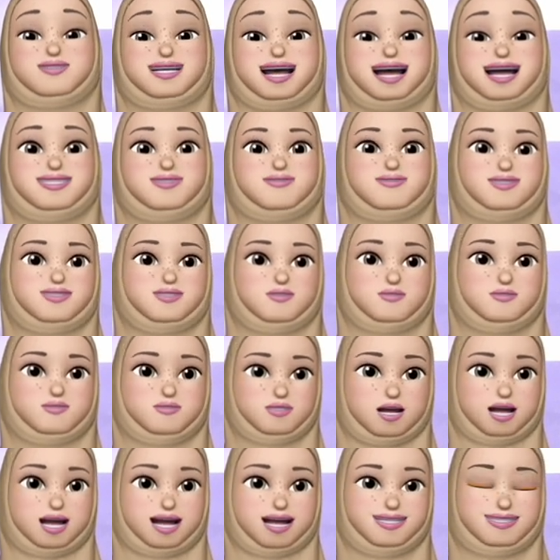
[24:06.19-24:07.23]
Vertex
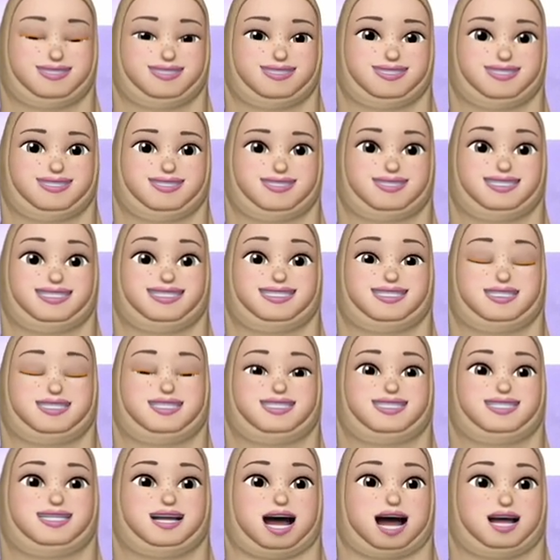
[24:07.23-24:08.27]
V1
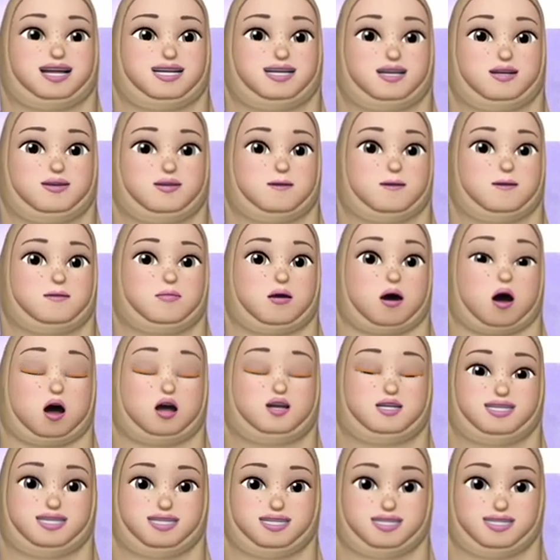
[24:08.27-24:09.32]
is the starting
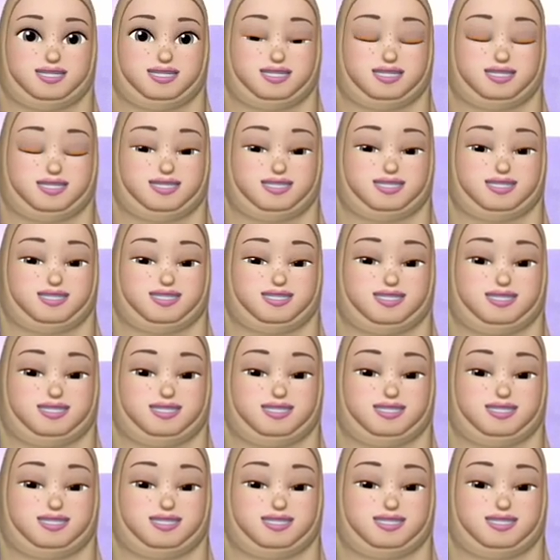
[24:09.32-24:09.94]
position.